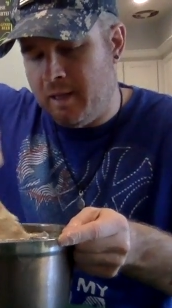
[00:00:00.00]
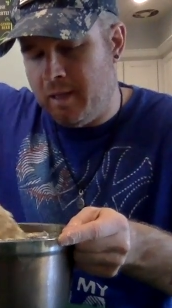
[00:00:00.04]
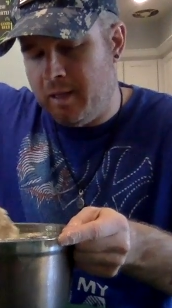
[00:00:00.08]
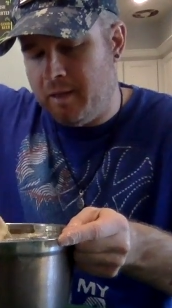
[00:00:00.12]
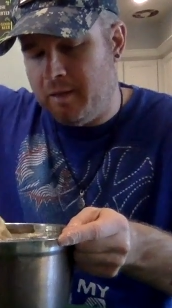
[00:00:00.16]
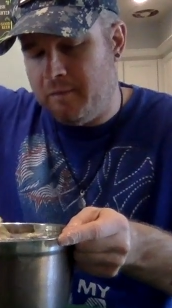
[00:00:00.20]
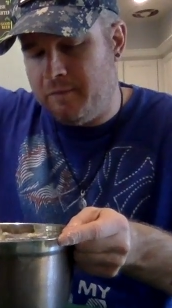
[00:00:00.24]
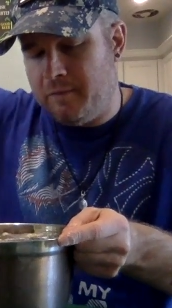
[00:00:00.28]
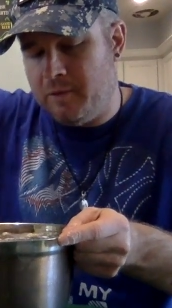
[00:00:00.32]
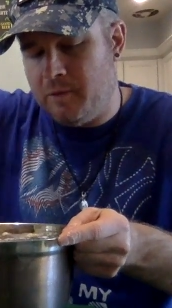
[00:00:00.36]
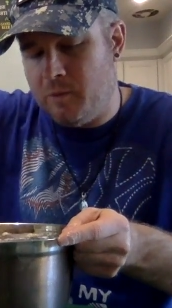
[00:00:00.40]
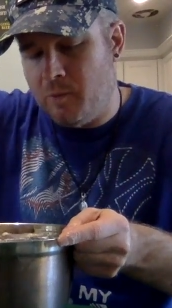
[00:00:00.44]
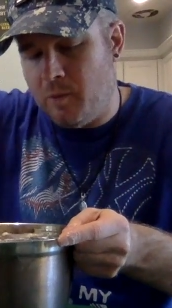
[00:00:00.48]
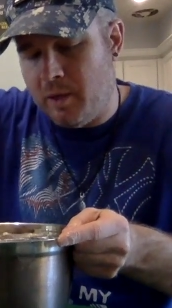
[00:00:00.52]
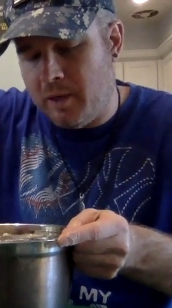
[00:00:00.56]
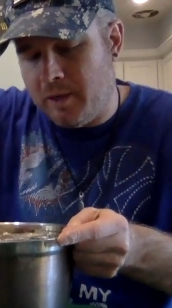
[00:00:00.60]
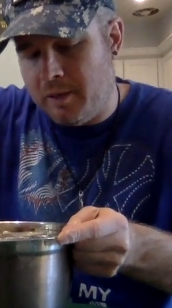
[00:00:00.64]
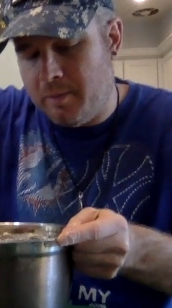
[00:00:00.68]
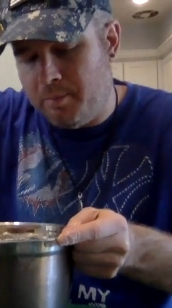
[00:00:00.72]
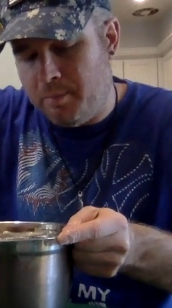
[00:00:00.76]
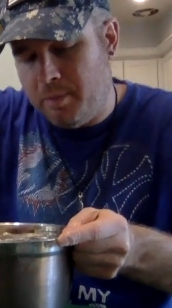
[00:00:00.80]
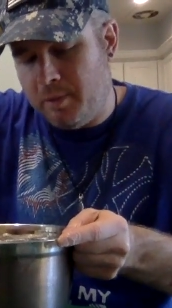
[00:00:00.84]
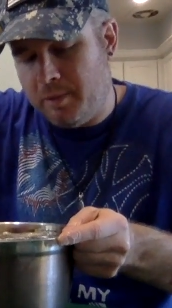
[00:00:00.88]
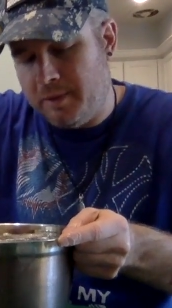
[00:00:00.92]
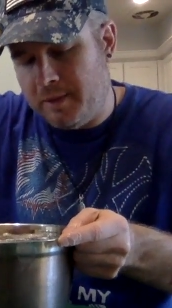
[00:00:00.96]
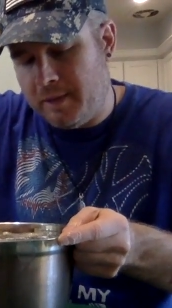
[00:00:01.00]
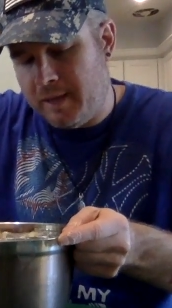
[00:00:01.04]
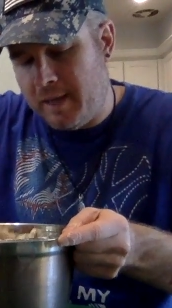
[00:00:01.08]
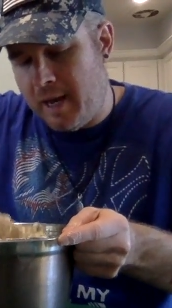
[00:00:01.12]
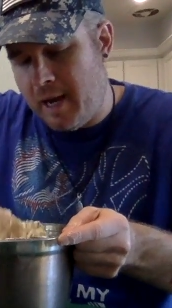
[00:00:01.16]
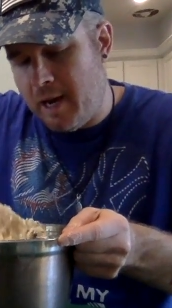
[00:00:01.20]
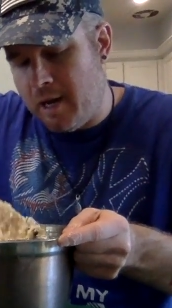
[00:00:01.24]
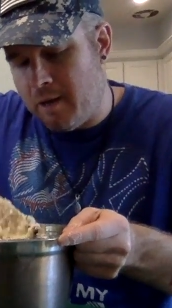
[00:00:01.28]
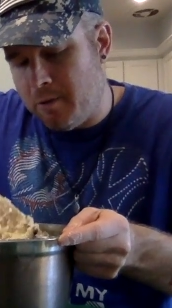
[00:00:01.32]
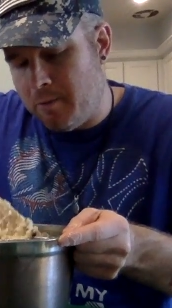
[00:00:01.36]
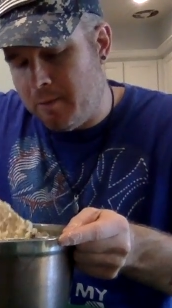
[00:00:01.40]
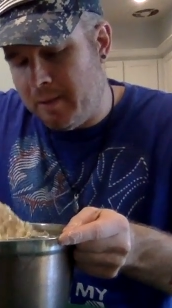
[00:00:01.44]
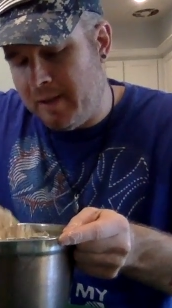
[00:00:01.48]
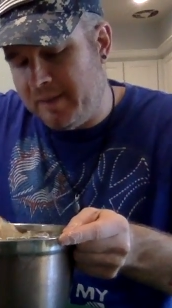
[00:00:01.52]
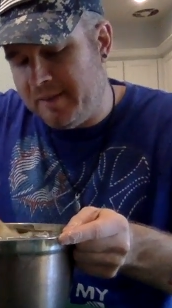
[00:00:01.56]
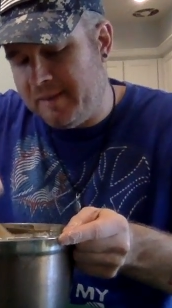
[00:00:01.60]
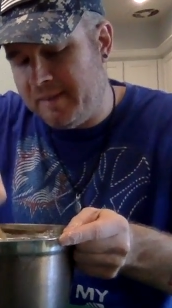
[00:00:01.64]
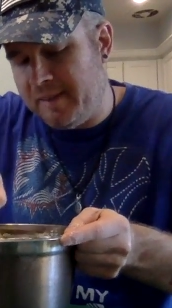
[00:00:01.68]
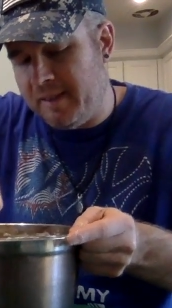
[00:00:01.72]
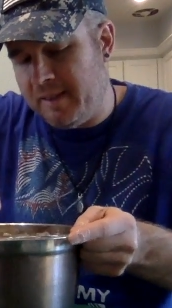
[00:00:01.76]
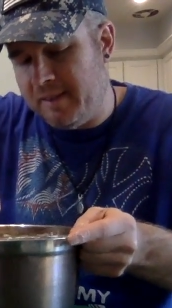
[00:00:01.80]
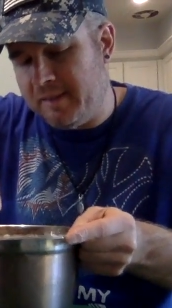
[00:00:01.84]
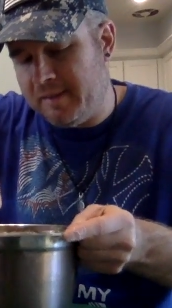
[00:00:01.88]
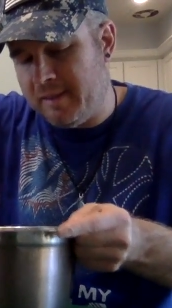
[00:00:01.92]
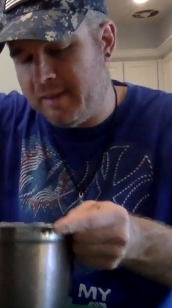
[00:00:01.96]
if you want to put the caraway
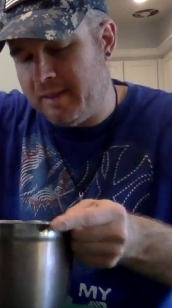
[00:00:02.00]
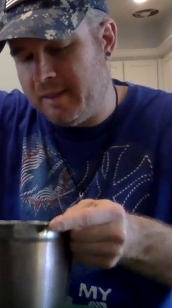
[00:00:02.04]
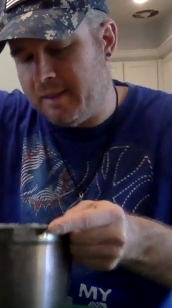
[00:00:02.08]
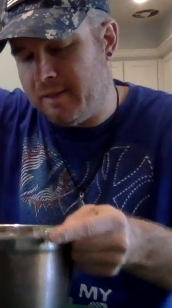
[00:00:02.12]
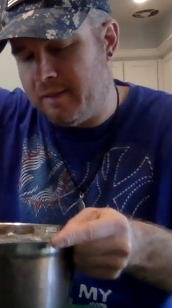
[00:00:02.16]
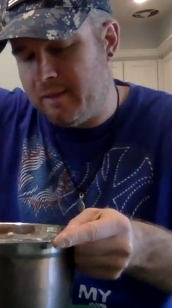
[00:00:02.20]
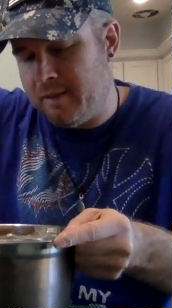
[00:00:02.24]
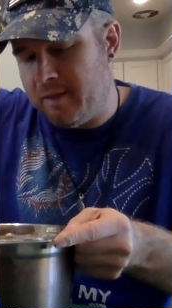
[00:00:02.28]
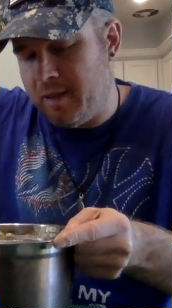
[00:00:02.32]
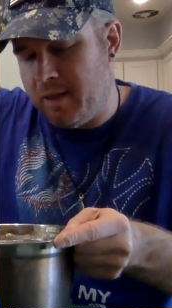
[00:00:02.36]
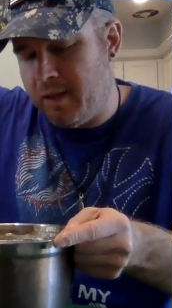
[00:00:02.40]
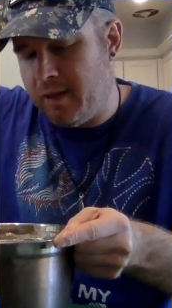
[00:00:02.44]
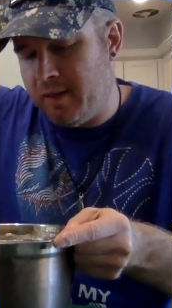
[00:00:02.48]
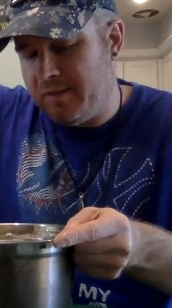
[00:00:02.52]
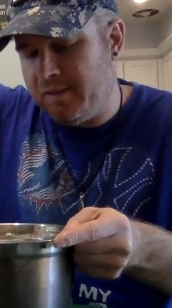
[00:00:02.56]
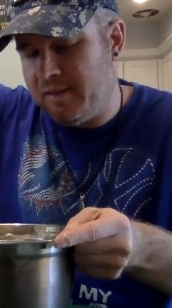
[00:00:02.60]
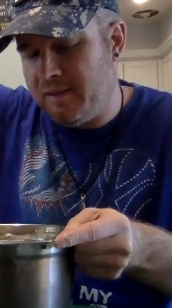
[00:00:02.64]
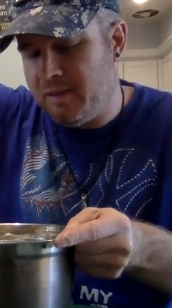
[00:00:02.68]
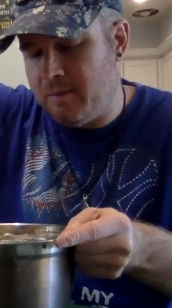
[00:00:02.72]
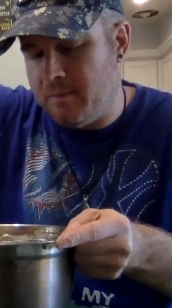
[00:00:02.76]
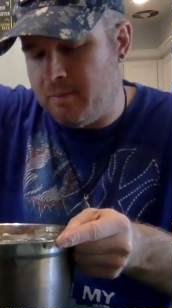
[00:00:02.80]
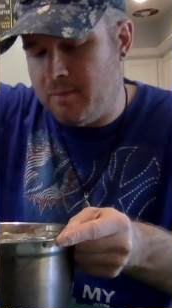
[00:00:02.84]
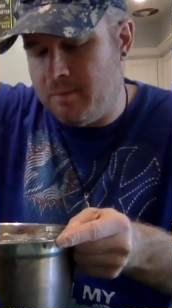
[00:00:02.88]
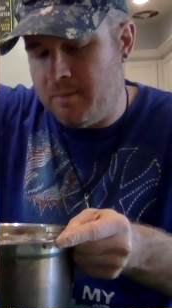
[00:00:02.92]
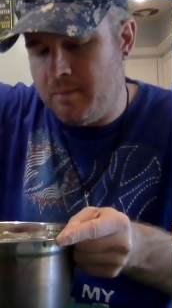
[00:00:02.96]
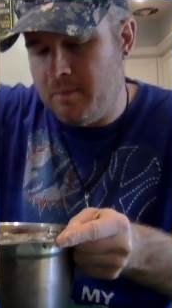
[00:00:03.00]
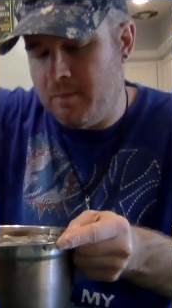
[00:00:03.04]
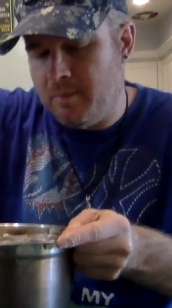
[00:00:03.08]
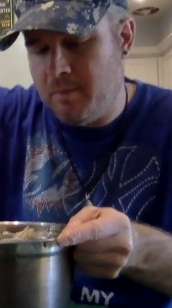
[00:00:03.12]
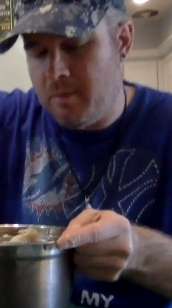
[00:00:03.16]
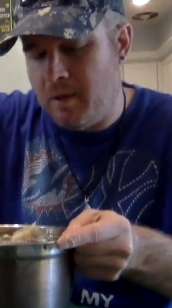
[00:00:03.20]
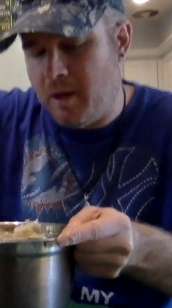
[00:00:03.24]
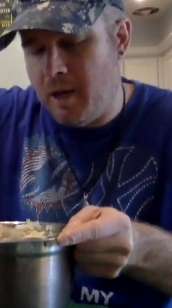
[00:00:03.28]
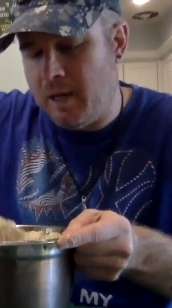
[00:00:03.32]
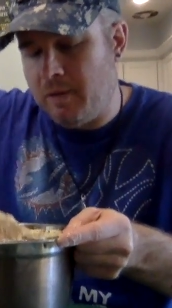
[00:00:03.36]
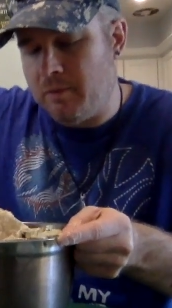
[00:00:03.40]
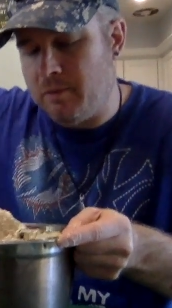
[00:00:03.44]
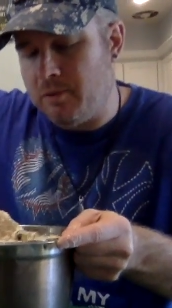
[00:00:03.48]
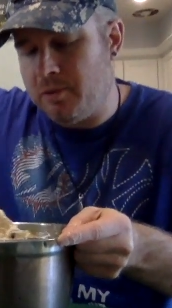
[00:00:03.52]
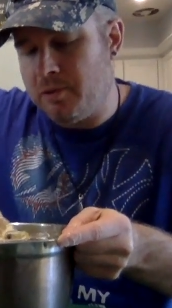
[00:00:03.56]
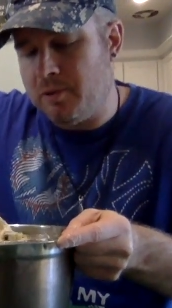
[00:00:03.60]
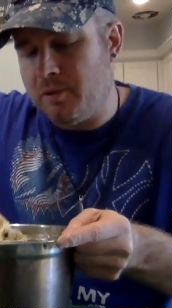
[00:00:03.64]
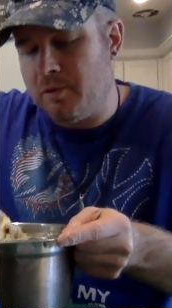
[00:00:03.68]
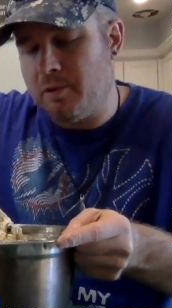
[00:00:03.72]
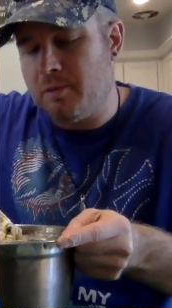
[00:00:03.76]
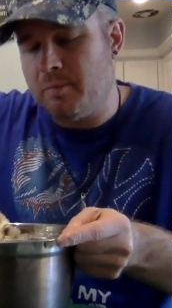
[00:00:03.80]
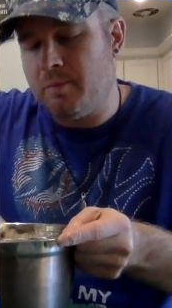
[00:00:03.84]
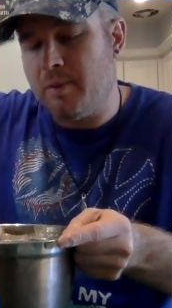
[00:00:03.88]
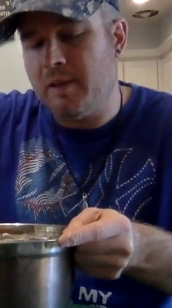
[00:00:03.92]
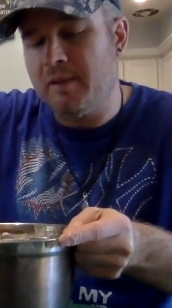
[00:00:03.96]
seeds in, as some Irish
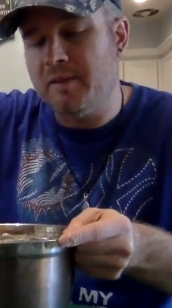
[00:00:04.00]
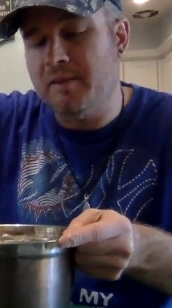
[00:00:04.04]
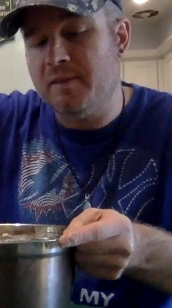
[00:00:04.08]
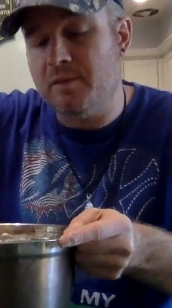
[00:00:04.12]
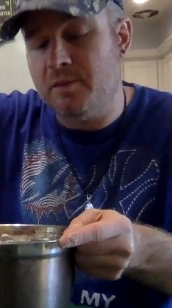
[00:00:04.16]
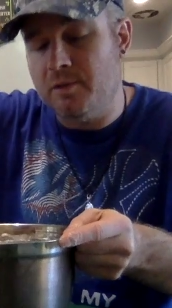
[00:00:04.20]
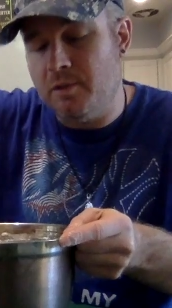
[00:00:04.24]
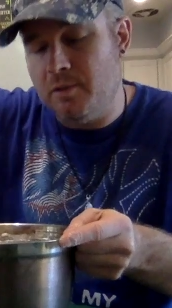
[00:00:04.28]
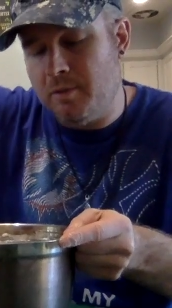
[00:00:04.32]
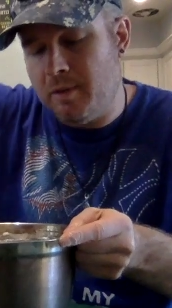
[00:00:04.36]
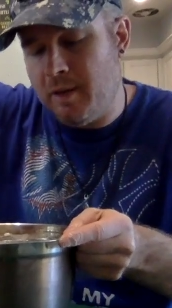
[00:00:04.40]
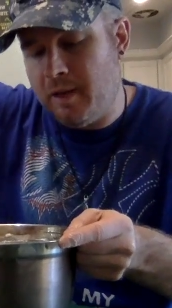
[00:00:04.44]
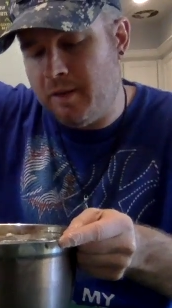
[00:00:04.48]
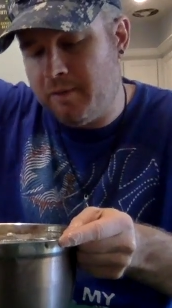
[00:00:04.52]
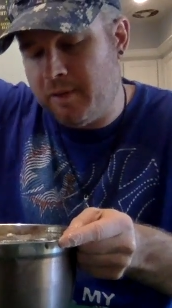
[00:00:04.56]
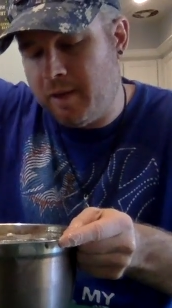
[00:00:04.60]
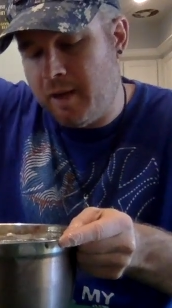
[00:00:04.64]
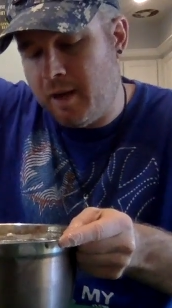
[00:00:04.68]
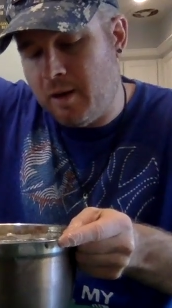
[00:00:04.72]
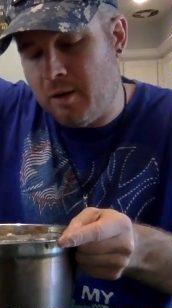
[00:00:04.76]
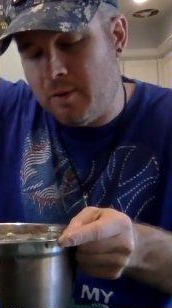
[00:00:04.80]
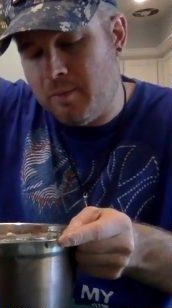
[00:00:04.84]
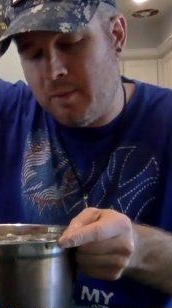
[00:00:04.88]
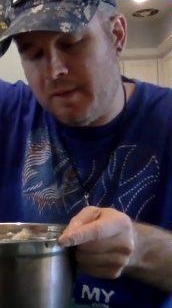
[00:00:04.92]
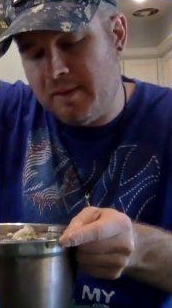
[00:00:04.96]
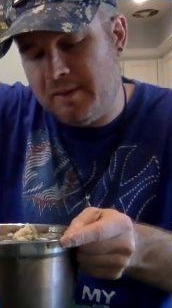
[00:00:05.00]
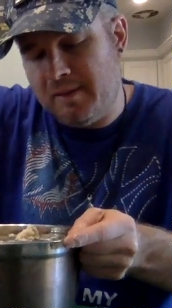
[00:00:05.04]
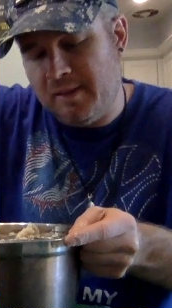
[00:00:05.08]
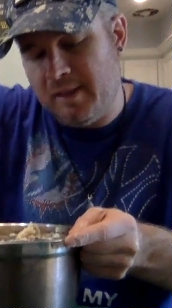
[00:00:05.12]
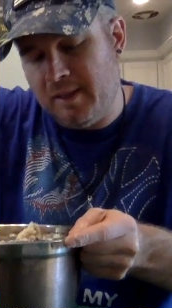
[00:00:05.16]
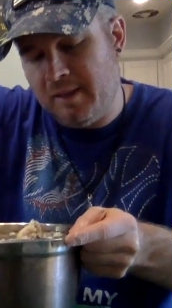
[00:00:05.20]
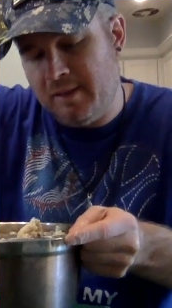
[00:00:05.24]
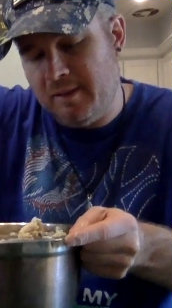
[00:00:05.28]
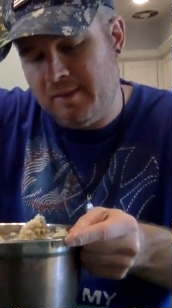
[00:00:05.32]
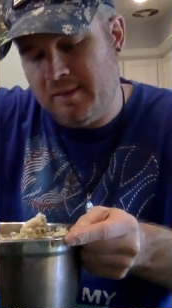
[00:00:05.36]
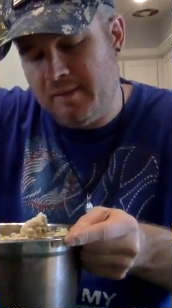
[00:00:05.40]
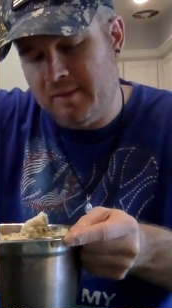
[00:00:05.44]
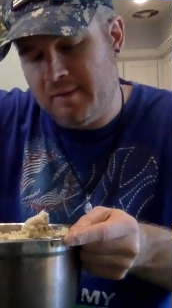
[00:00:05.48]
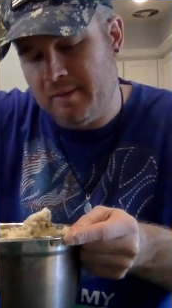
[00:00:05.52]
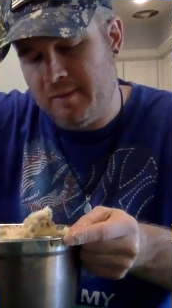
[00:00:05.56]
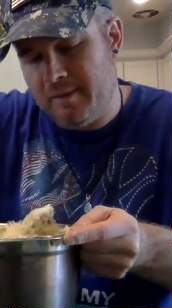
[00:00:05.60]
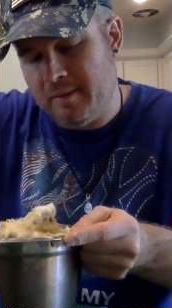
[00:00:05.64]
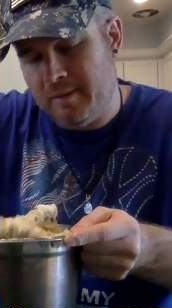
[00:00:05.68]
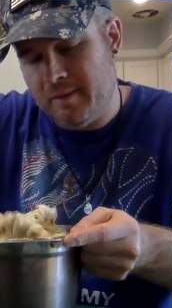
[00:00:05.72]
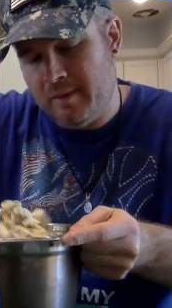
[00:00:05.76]
soda breads do have caraway seeds,